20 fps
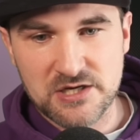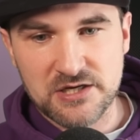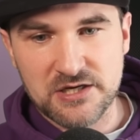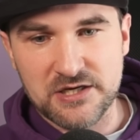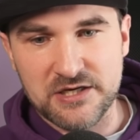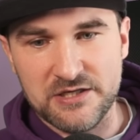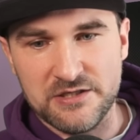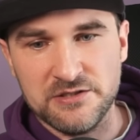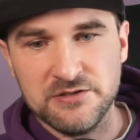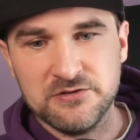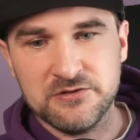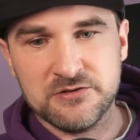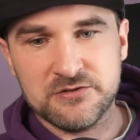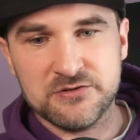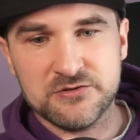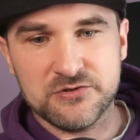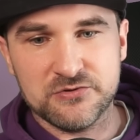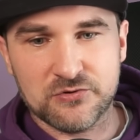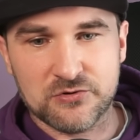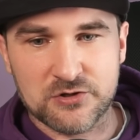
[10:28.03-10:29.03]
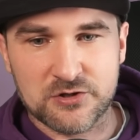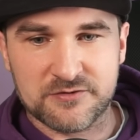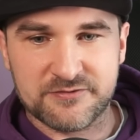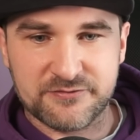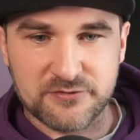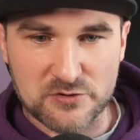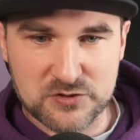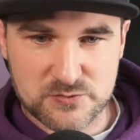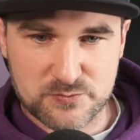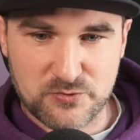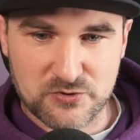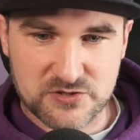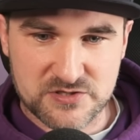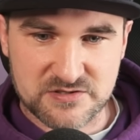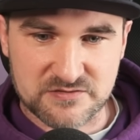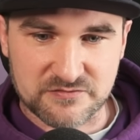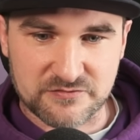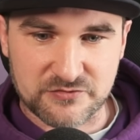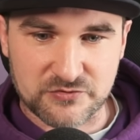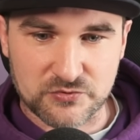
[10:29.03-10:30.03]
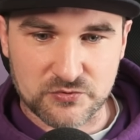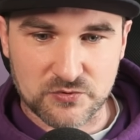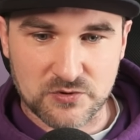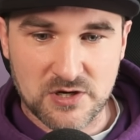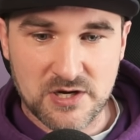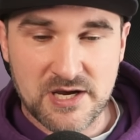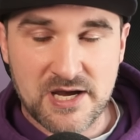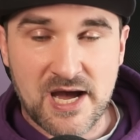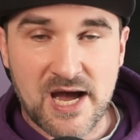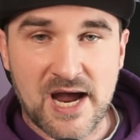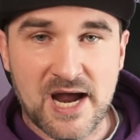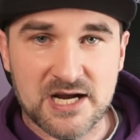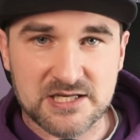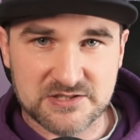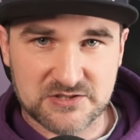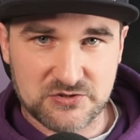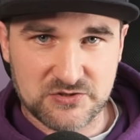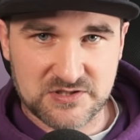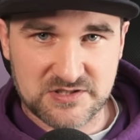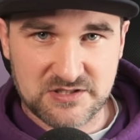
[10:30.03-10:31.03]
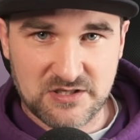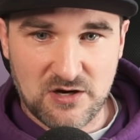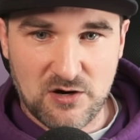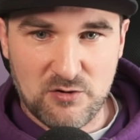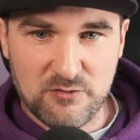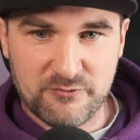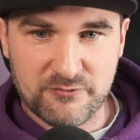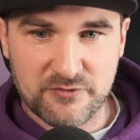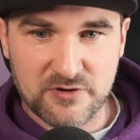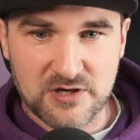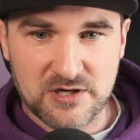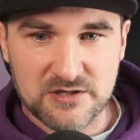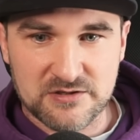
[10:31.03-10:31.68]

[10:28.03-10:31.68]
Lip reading: in your first-person view, ask yourself,